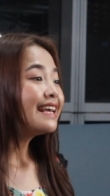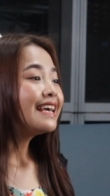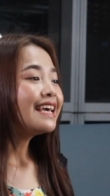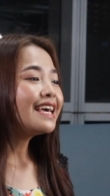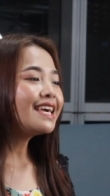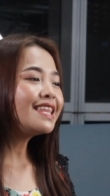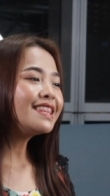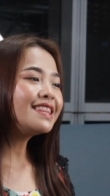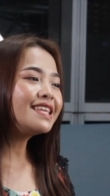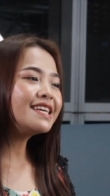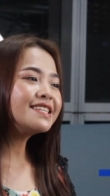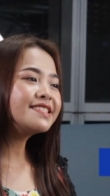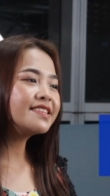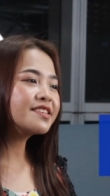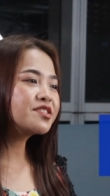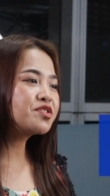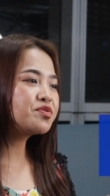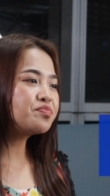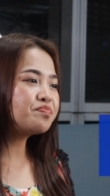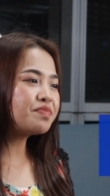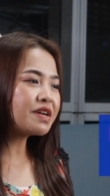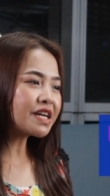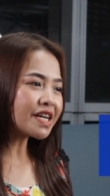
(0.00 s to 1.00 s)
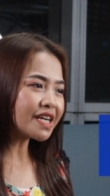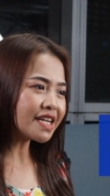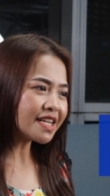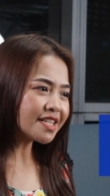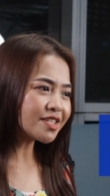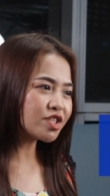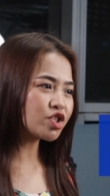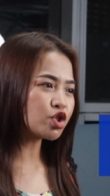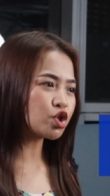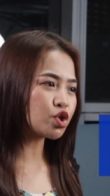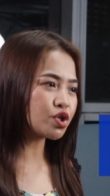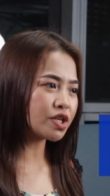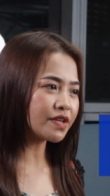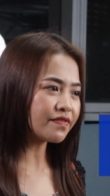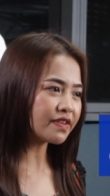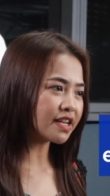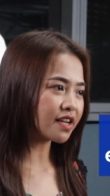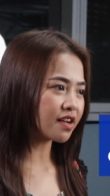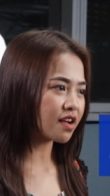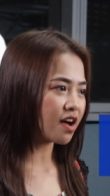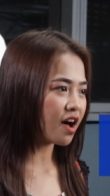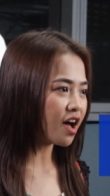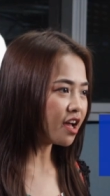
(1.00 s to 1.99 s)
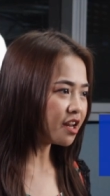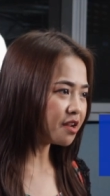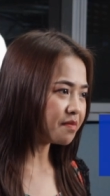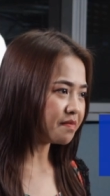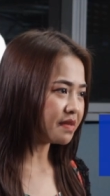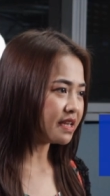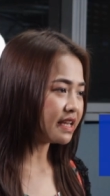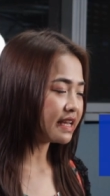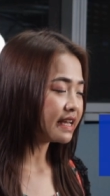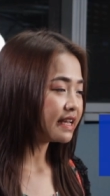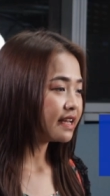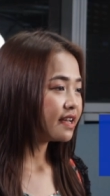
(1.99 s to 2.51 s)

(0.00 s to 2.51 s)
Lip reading: In this experience-driven economy,